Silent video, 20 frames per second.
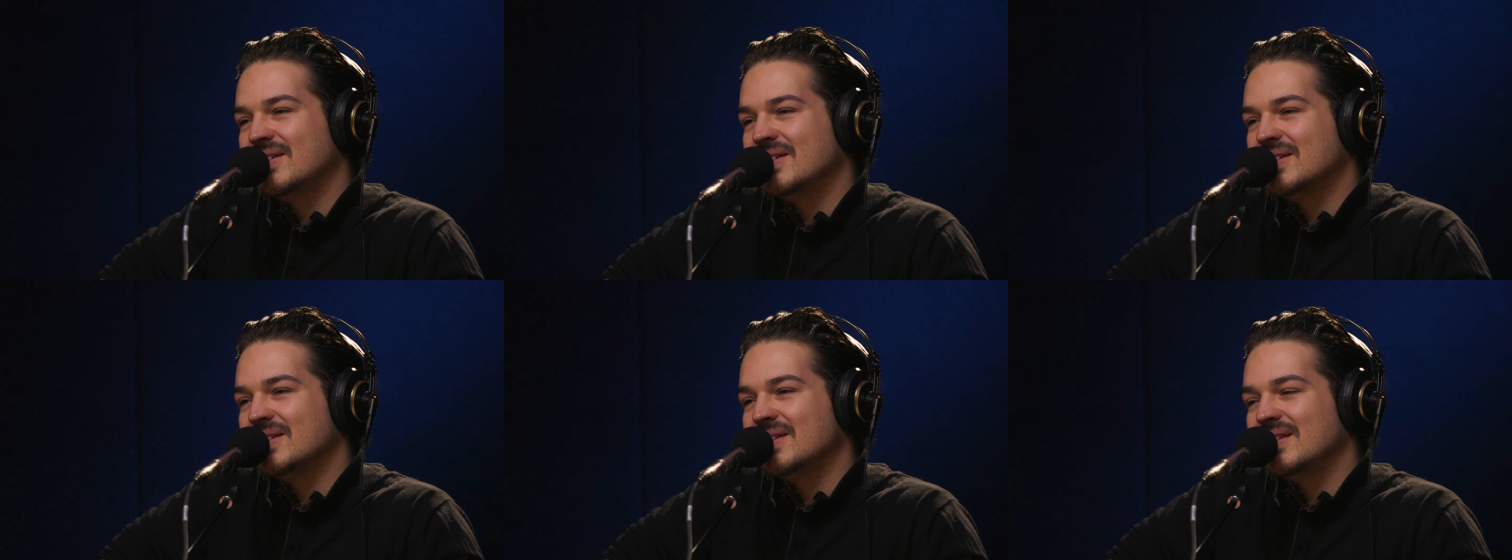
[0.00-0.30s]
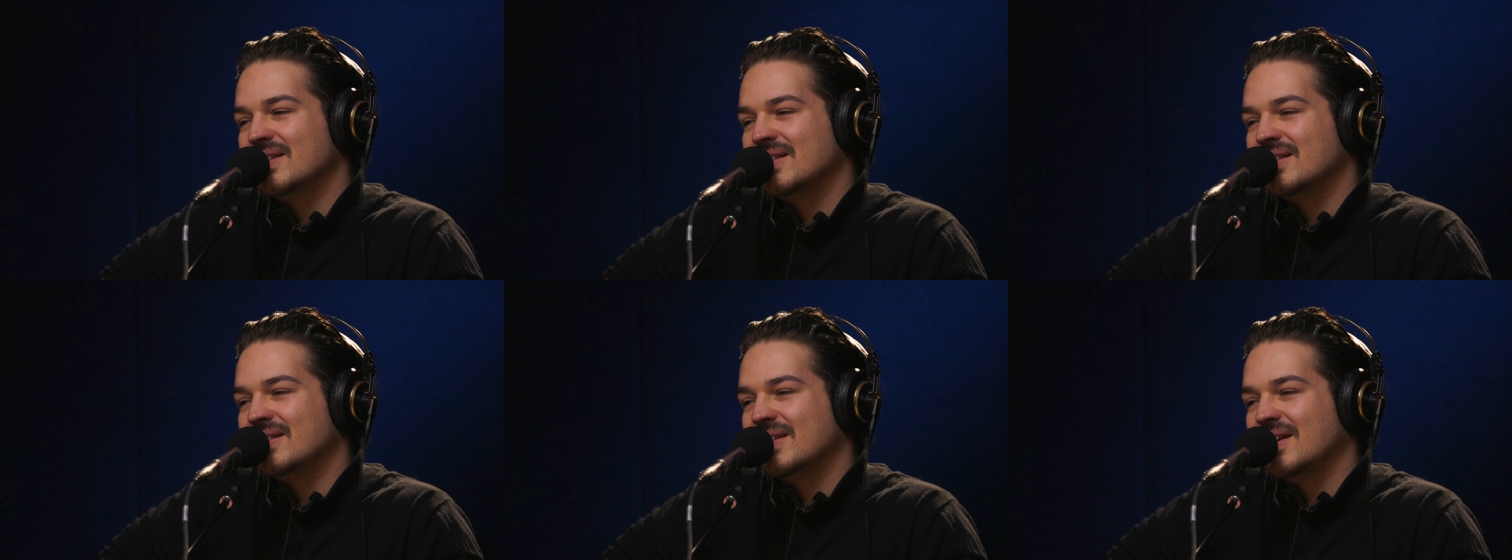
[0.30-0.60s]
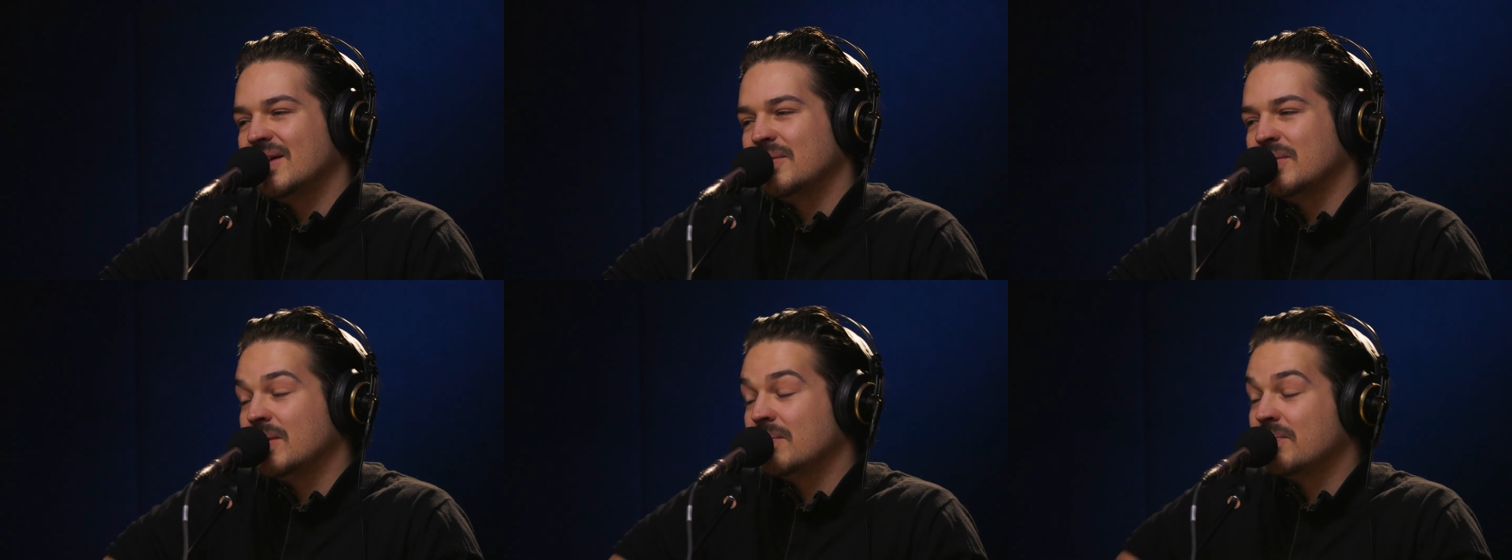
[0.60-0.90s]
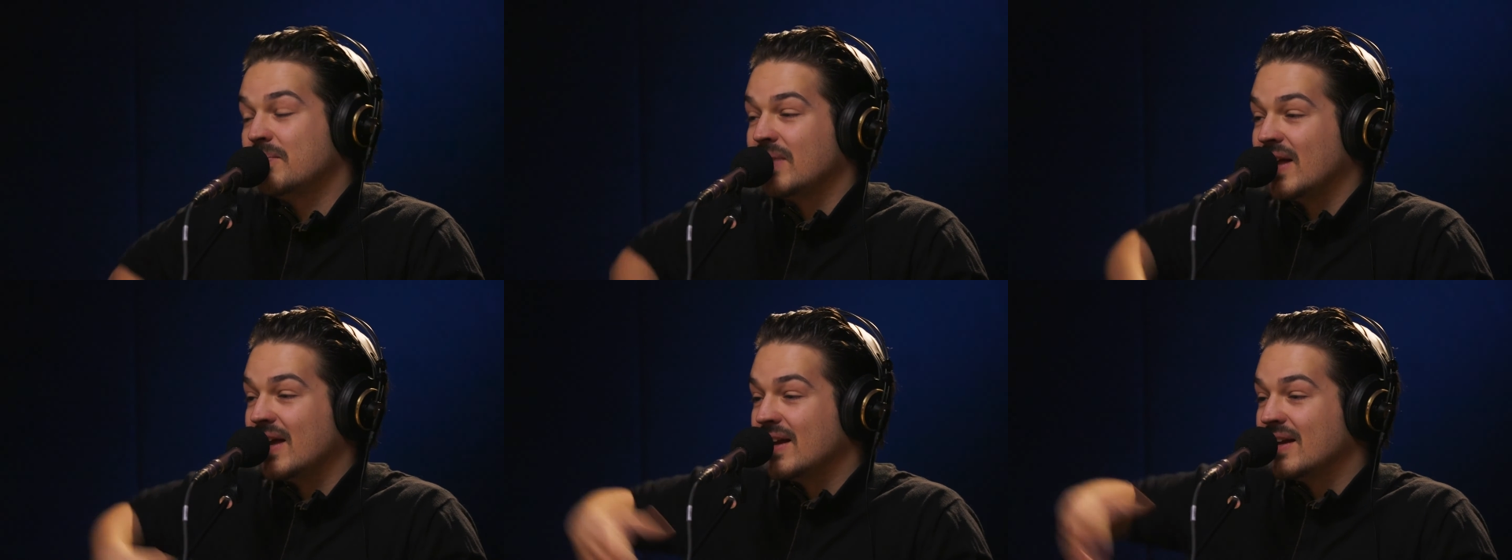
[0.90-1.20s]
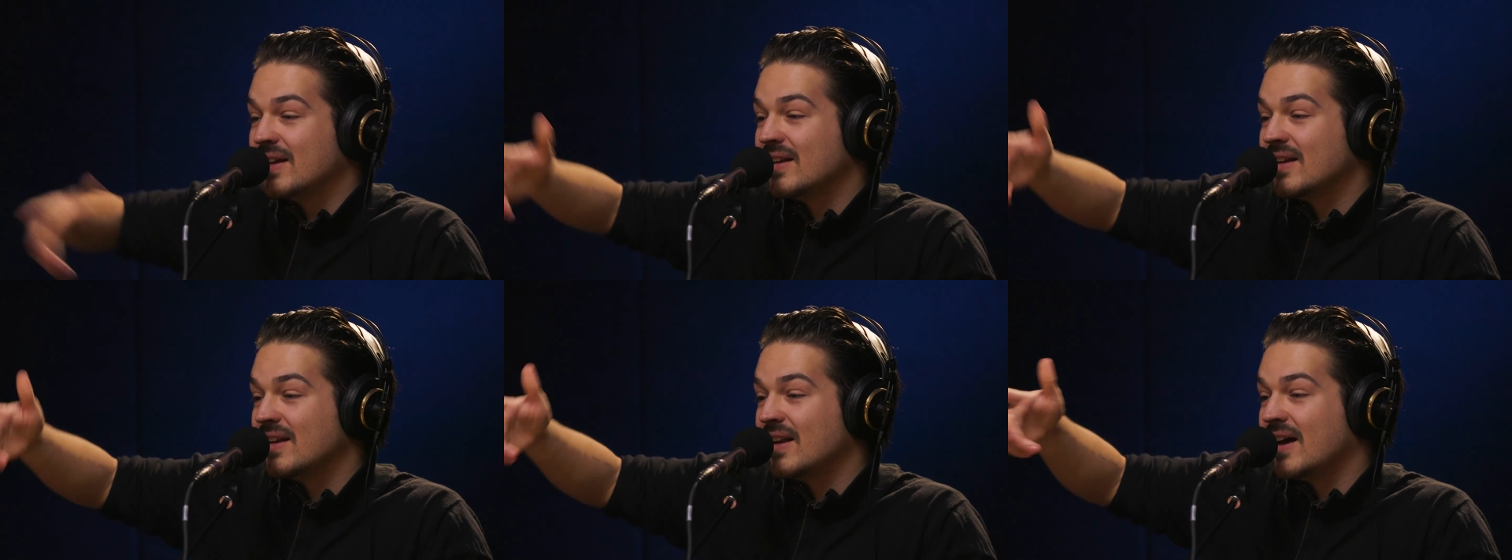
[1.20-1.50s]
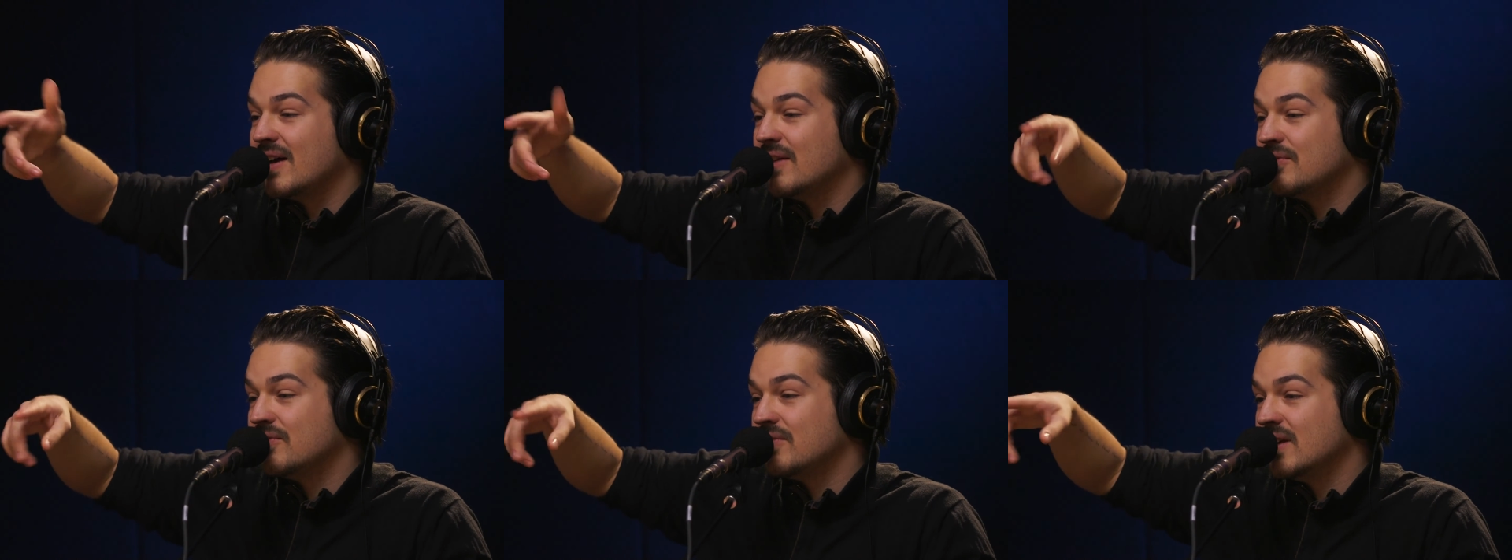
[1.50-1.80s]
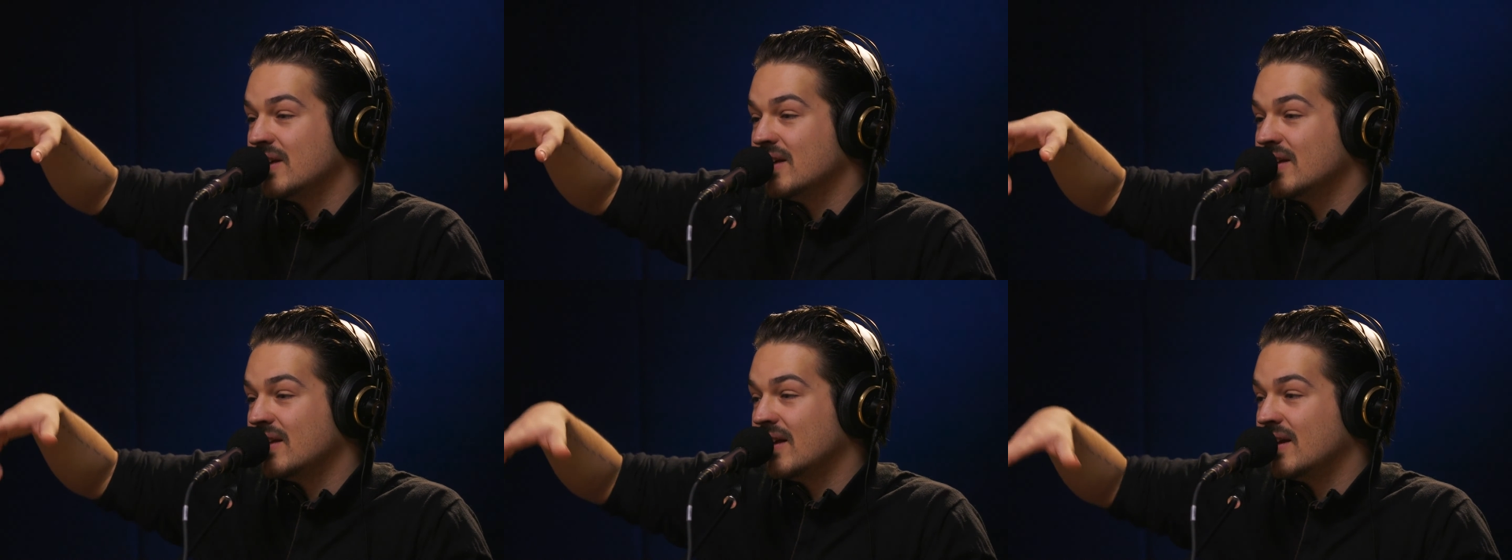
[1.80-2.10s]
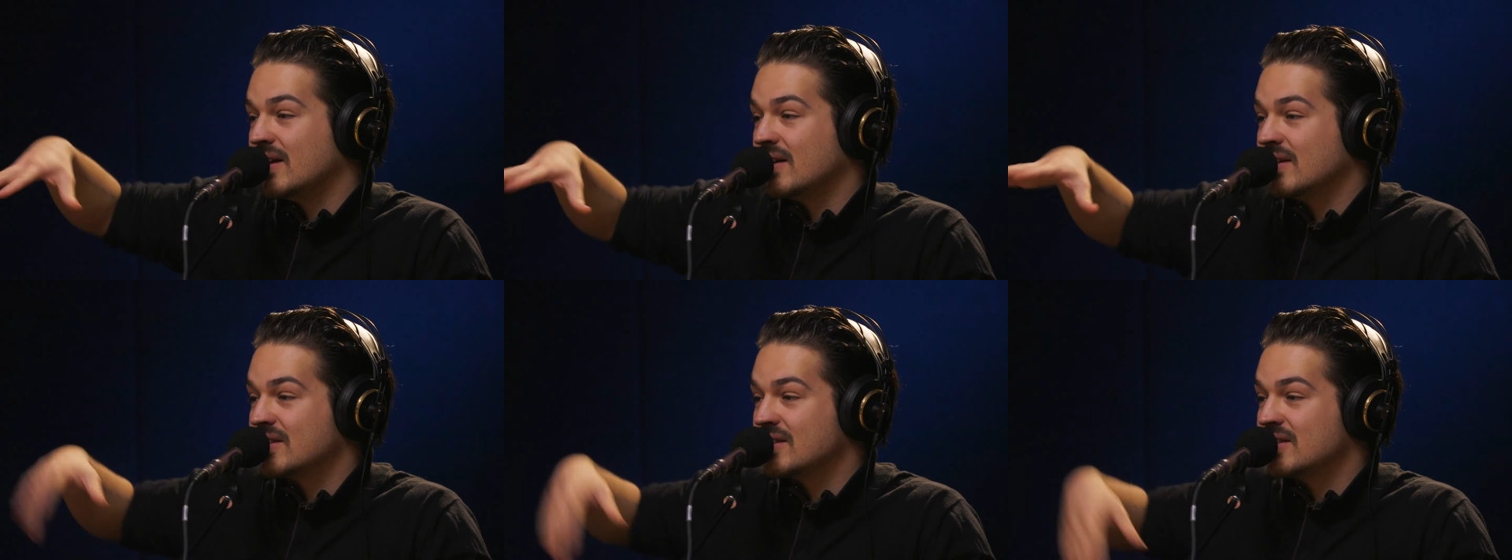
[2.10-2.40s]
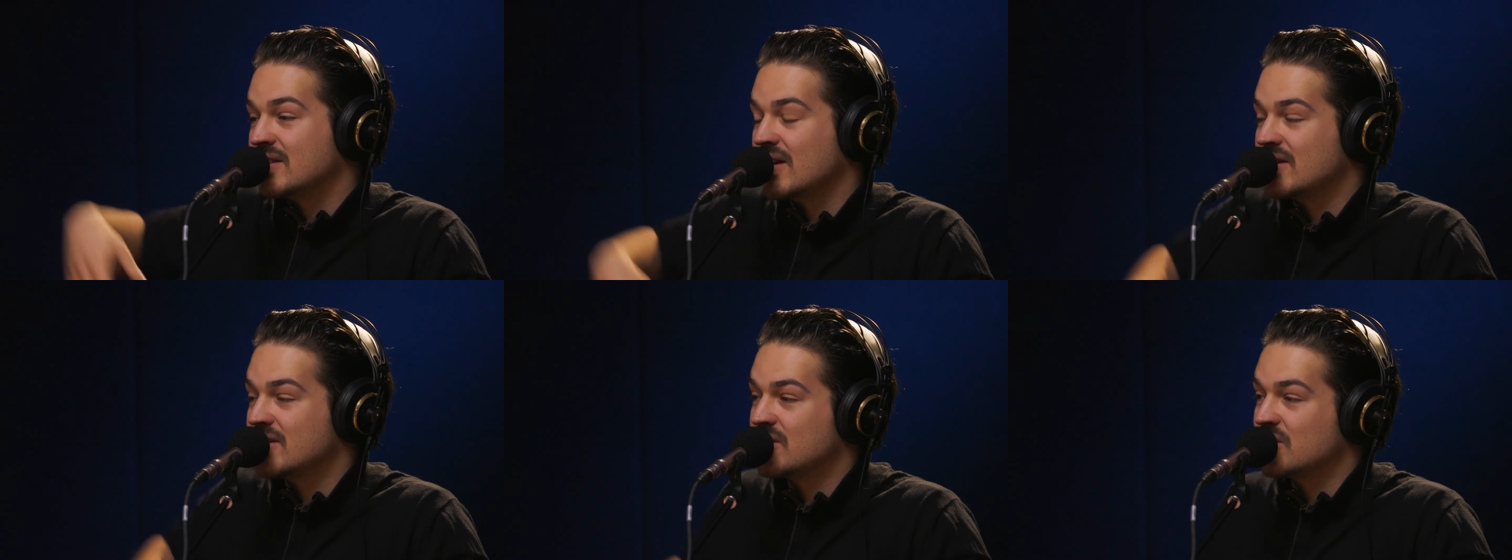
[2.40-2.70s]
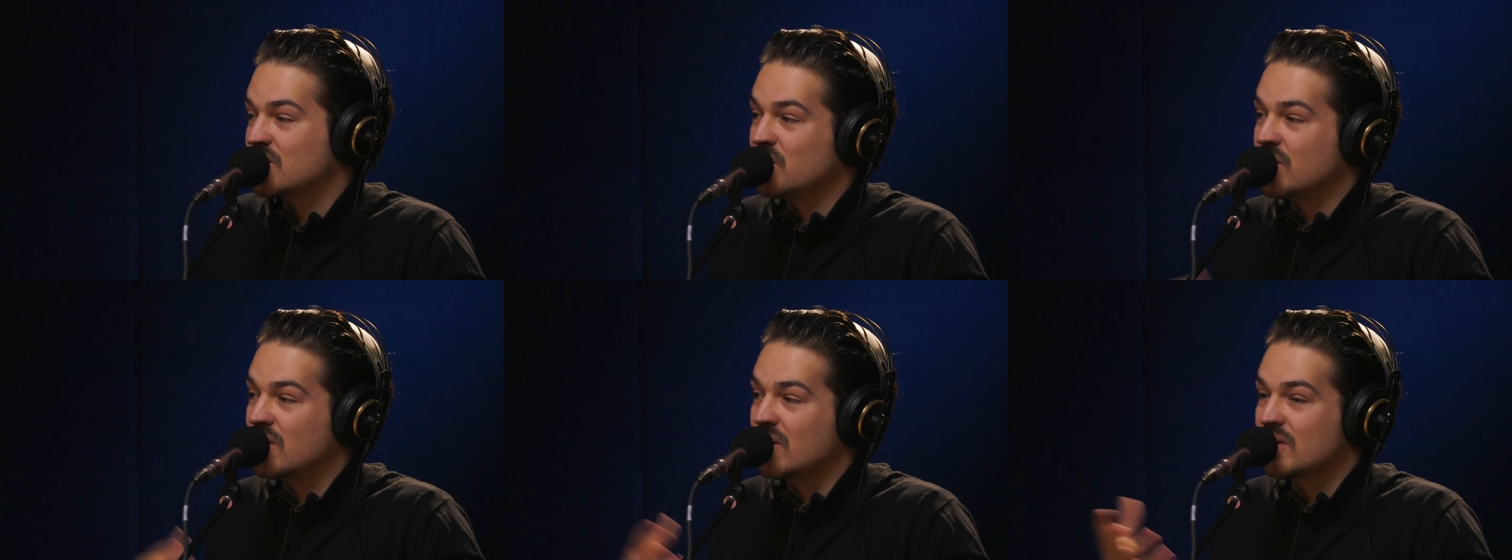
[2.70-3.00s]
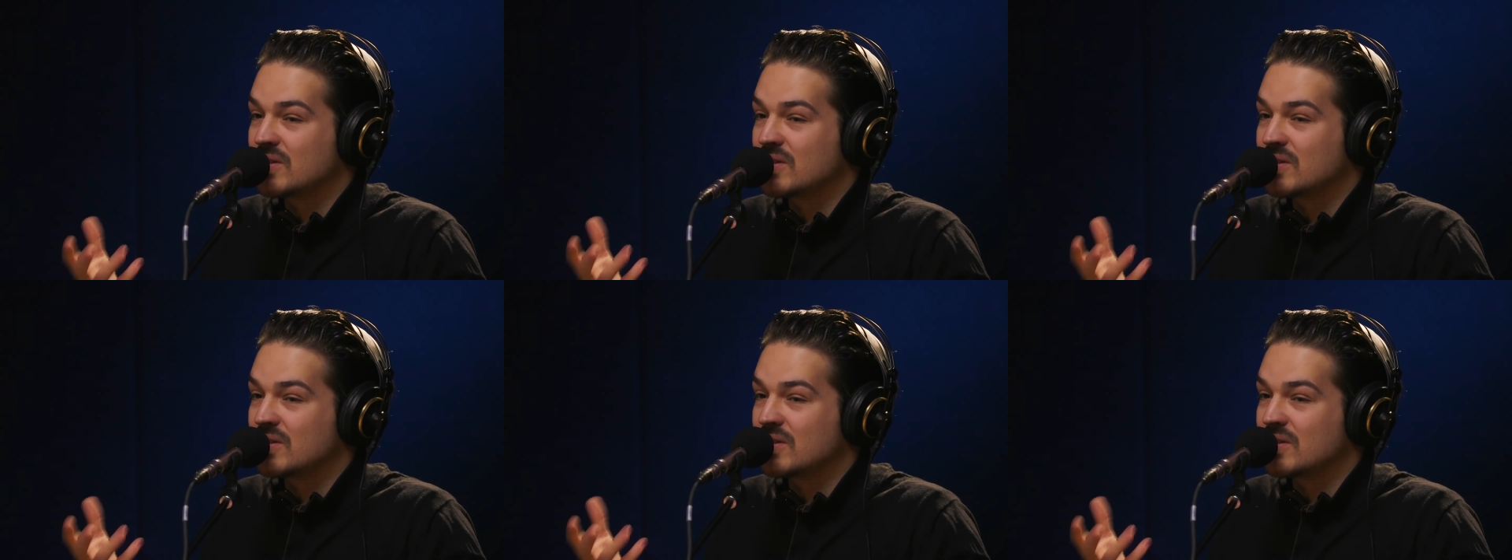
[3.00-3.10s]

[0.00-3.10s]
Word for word: Uh, I mean, playing it live here, like in a session, we